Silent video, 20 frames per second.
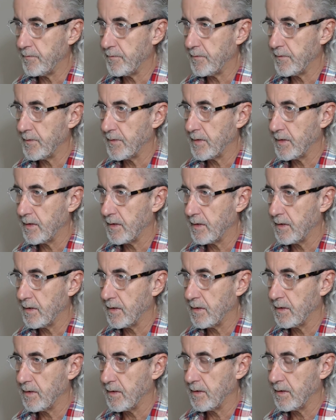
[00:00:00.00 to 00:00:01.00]

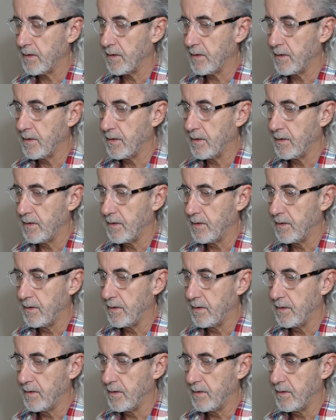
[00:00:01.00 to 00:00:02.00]

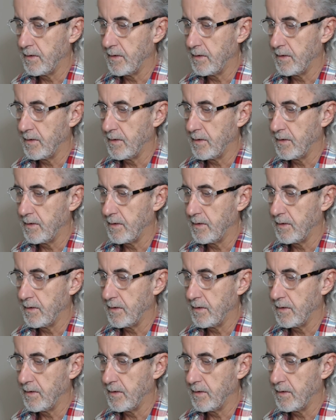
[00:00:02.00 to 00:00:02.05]
(silence)